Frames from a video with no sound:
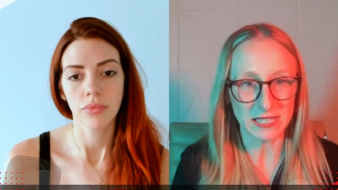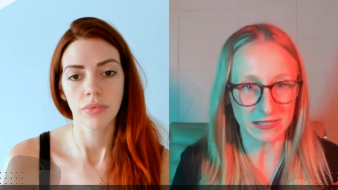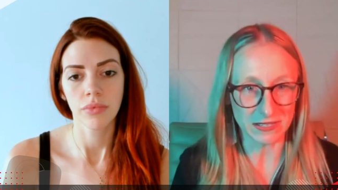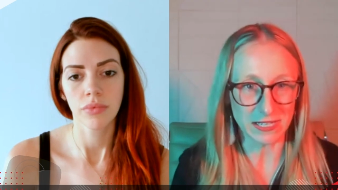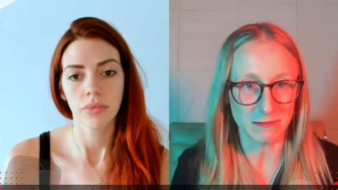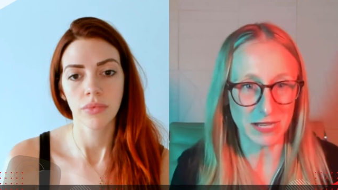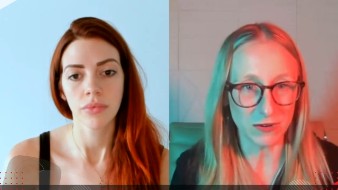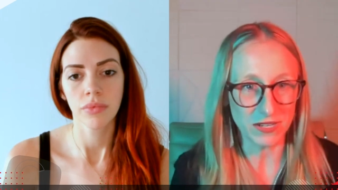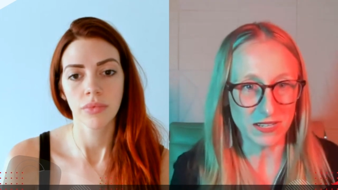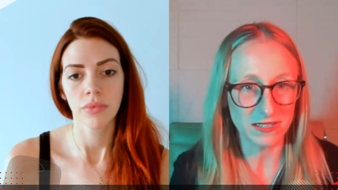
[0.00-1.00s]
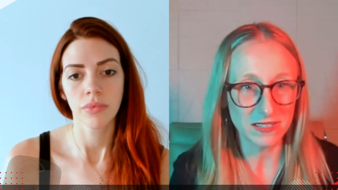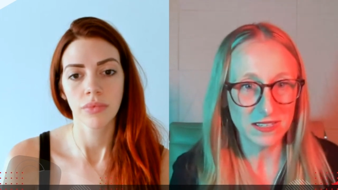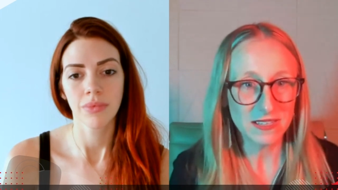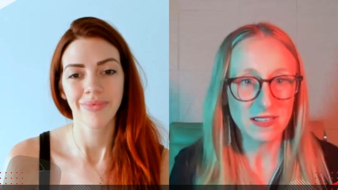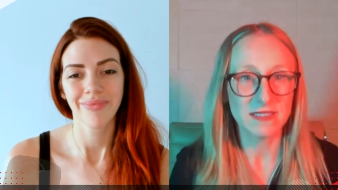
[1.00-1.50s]
Speaker 1: healing about it
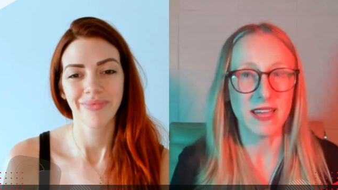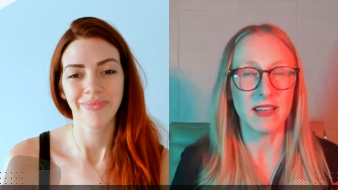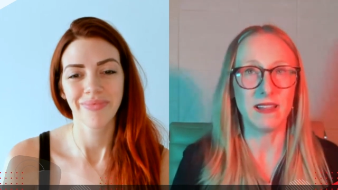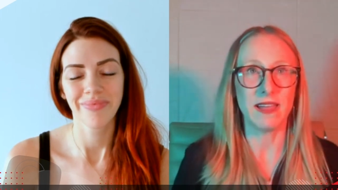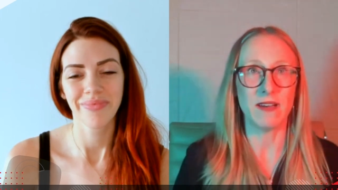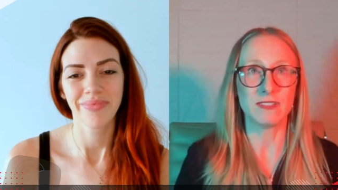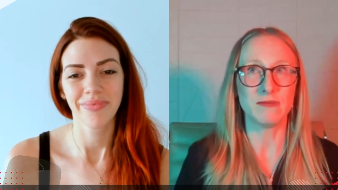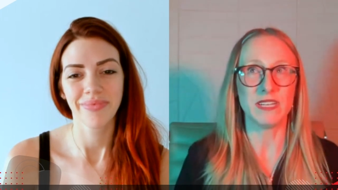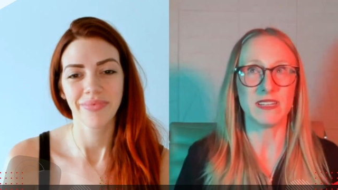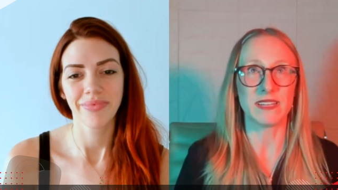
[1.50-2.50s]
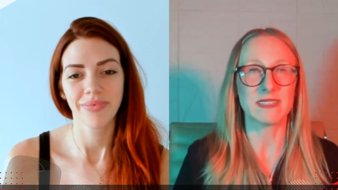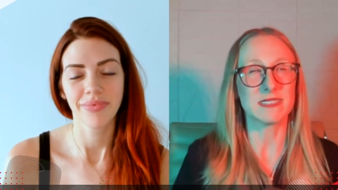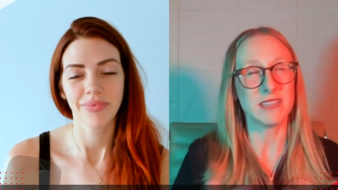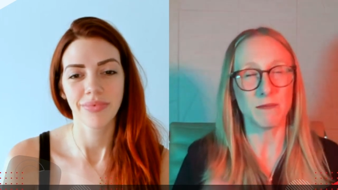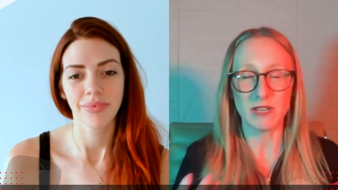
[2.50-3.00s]
that allows me to like
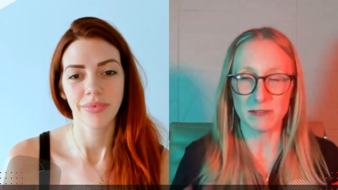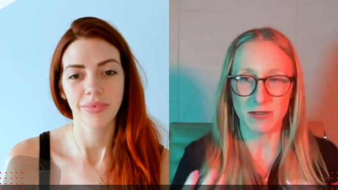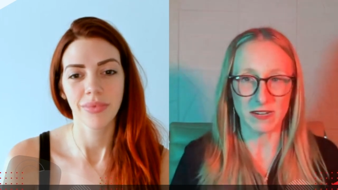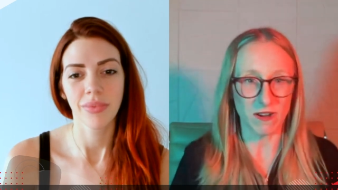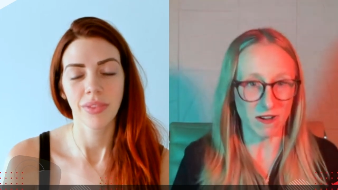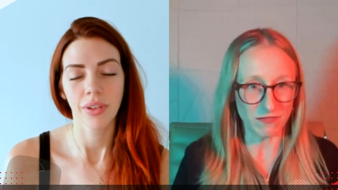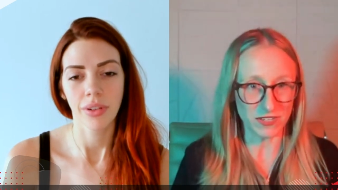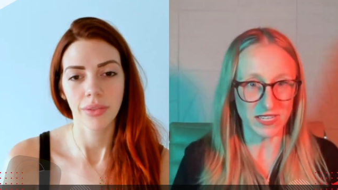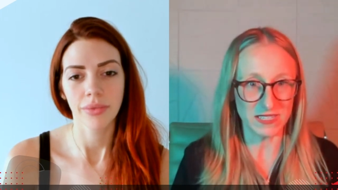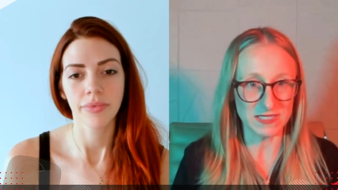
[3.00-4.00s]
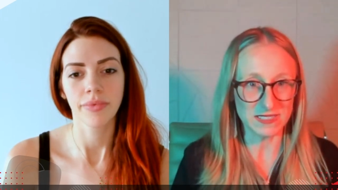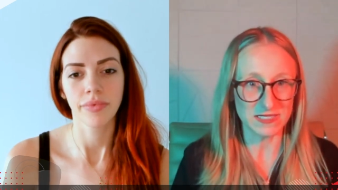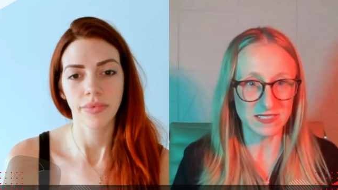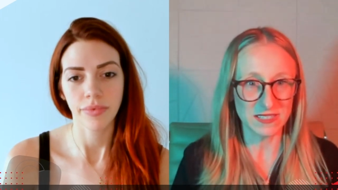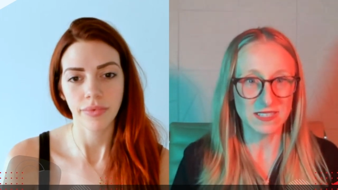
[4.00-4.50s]
step into my confidence,
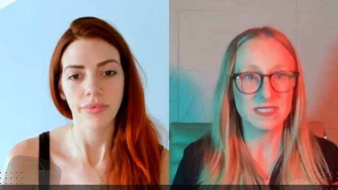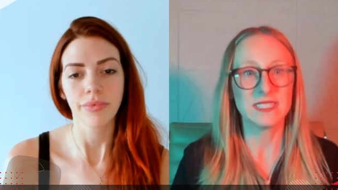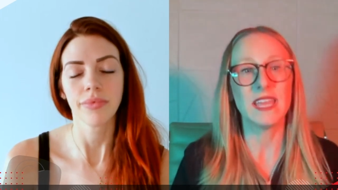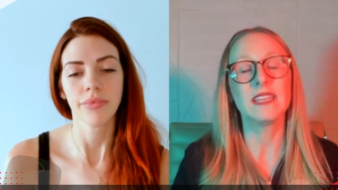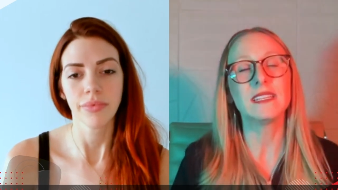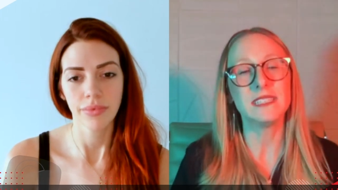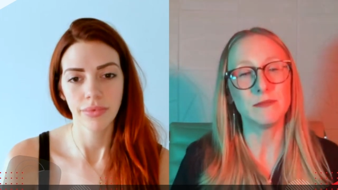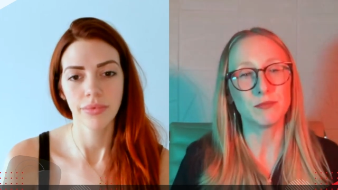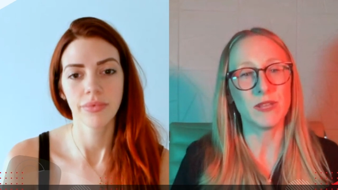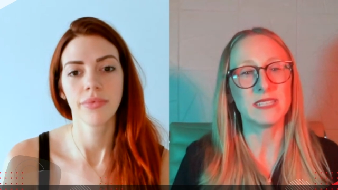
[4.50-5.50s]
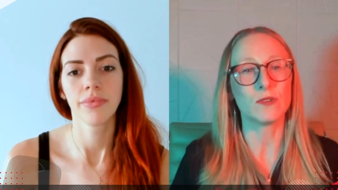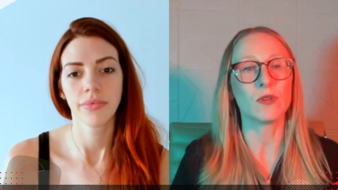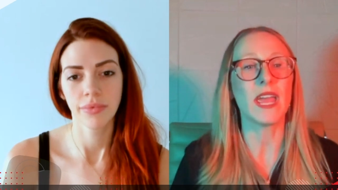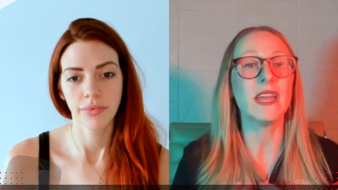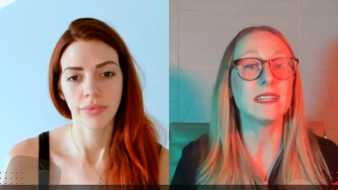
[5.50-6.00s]
take a deep, it's
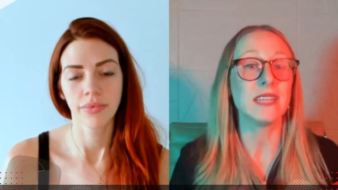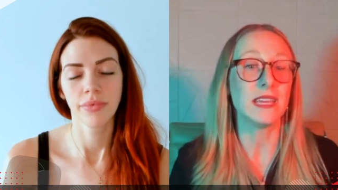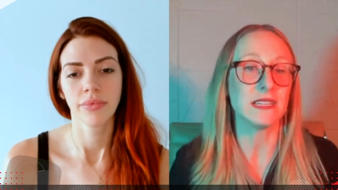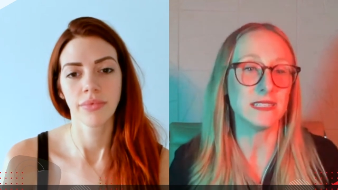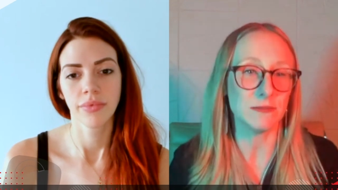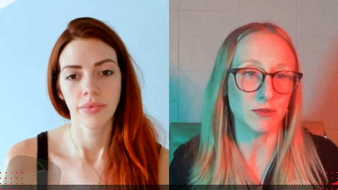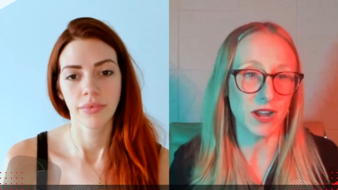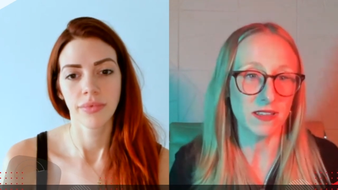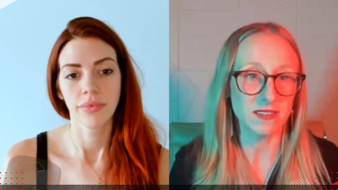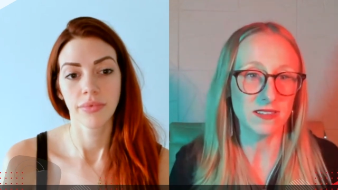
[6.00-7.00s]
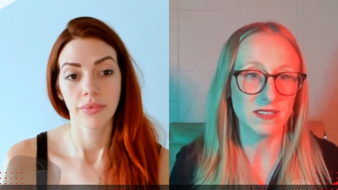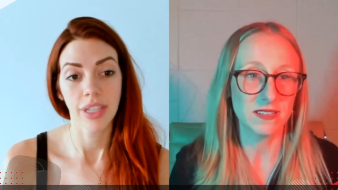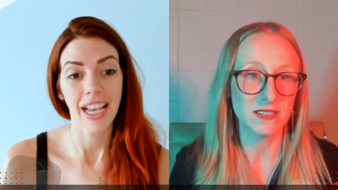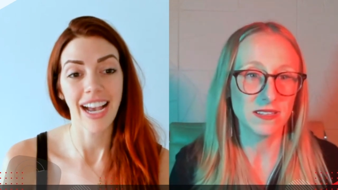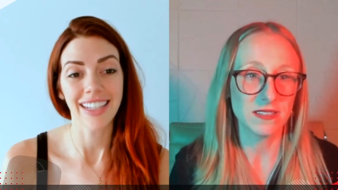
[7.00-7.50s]
okay to take a deep breath.
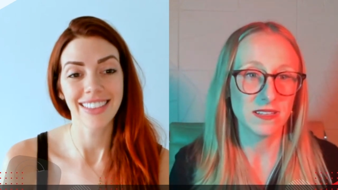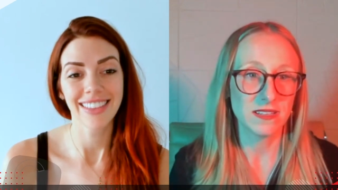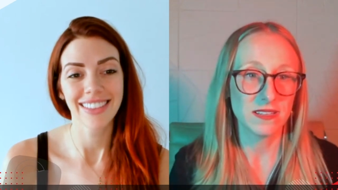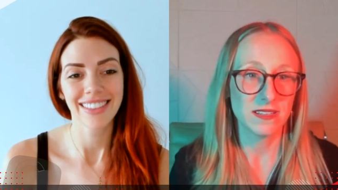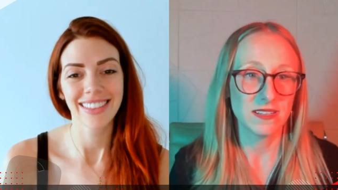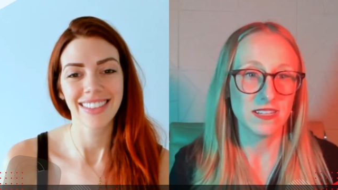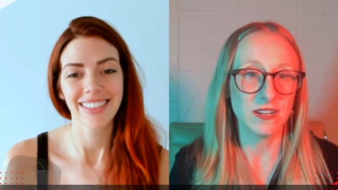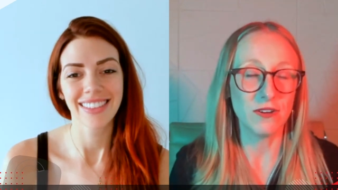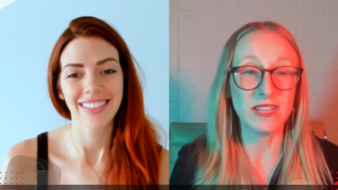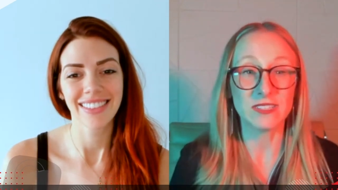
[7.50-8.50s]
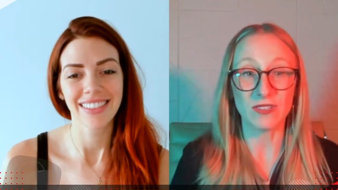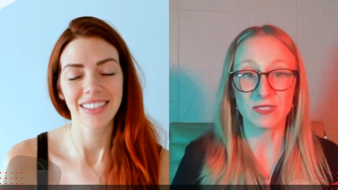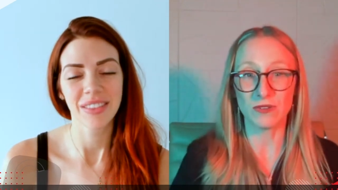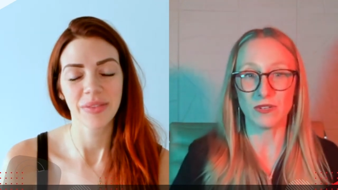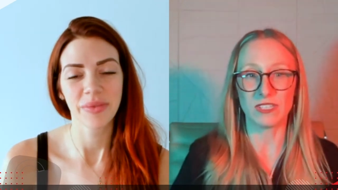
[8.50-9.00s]
Yeah. You know, it's
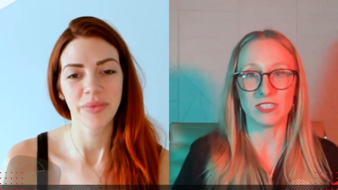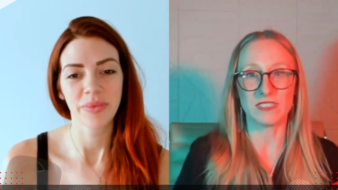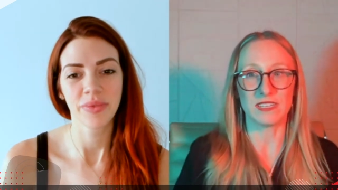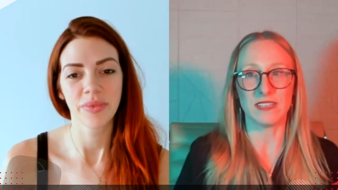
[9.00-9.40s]
also, it's just,